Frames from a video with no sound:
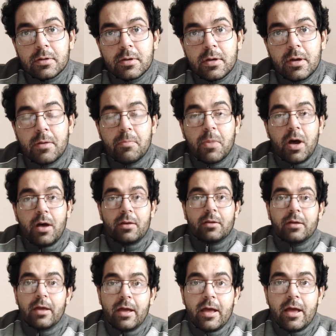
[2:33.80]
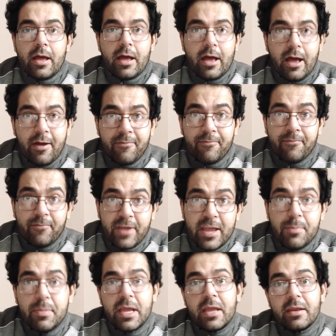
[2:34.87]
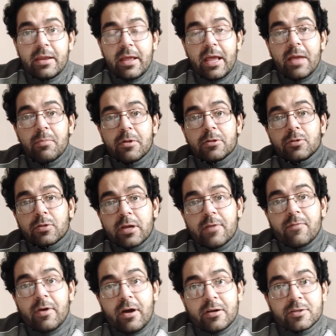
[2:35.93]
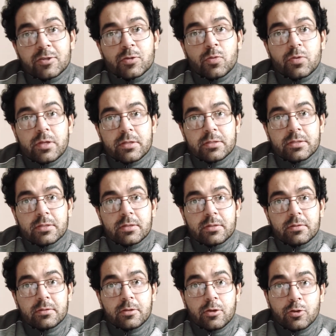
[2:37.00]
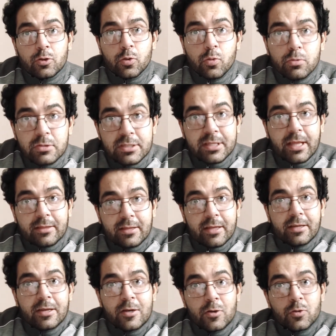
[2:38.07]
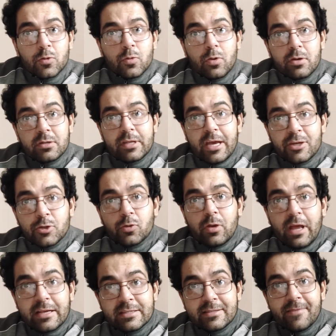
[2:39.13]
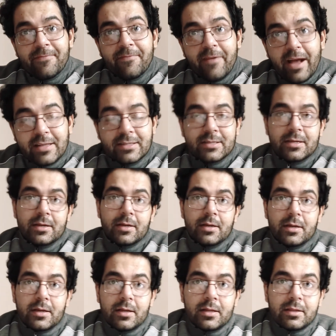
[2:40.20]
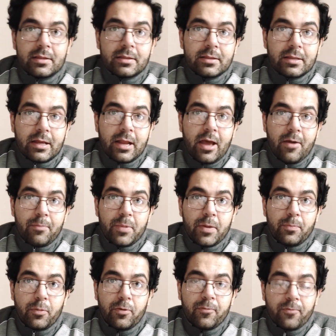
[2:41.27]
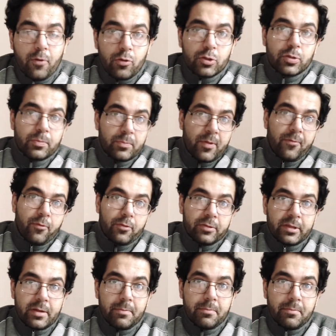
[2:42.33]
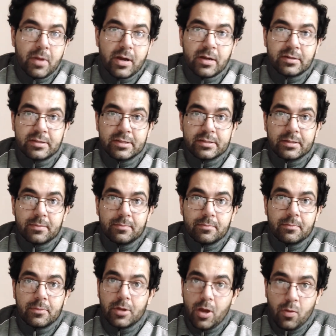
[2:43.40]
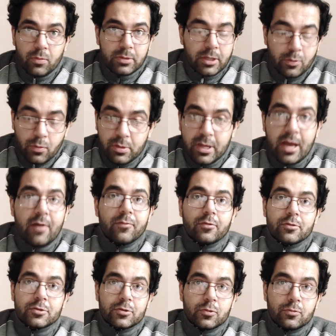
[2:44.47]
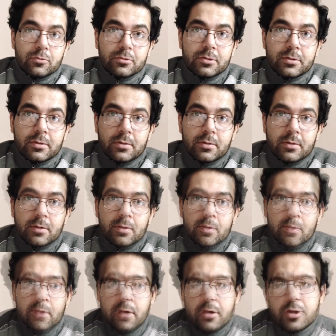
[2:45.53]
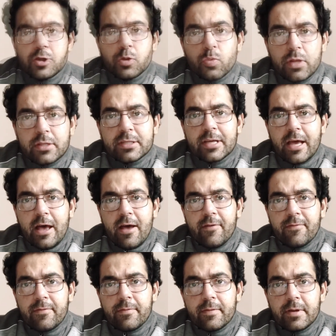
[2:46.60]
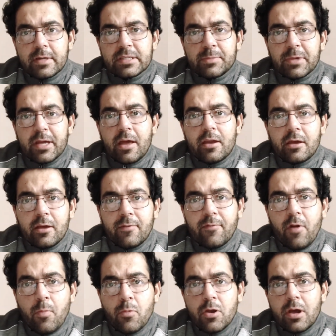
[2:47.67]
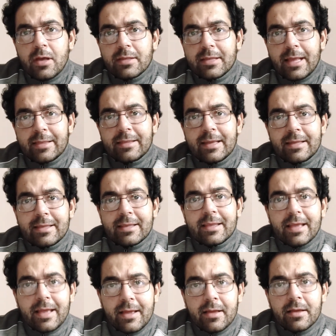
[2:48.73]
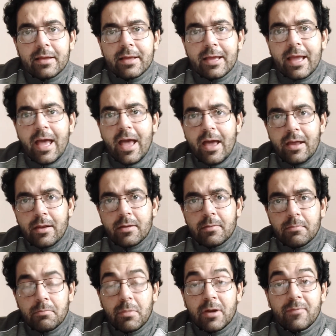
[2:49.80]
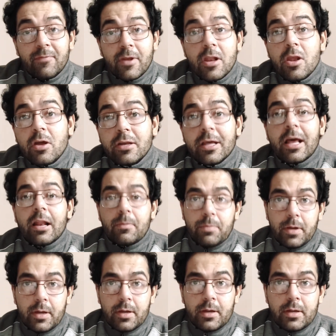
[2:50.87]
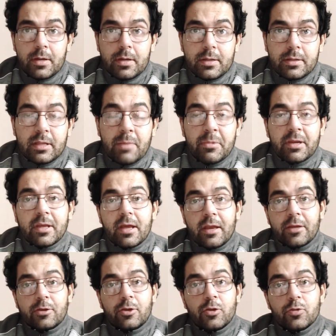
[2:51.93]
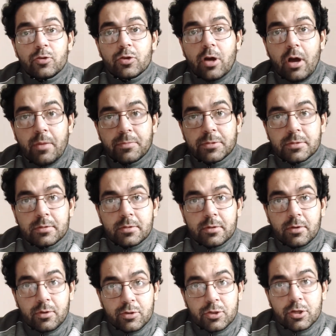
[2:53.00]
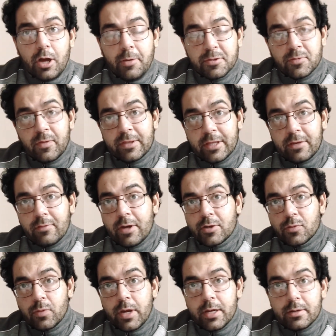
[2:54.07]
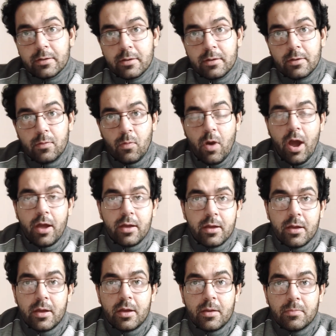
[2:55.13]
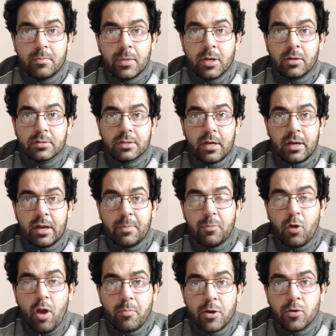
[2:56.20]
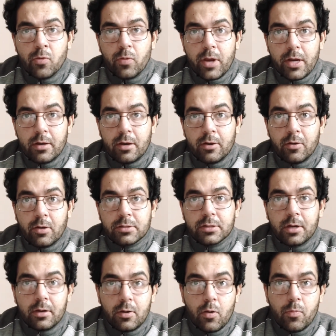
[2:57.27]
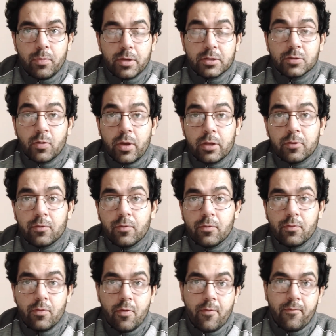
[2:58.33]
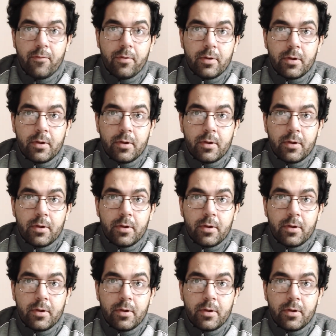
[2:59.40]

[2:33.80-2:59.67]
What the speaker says: But have we been able to give our students the tools that they need to contextualize the facts that have been put forth before them by our system? No, they don't have those tools. What our students have is a mechanical formula that they think can but will not help them in getting new jobs, good jobs when they graduate. Why? Because unemployment rate across the globe is going through roof.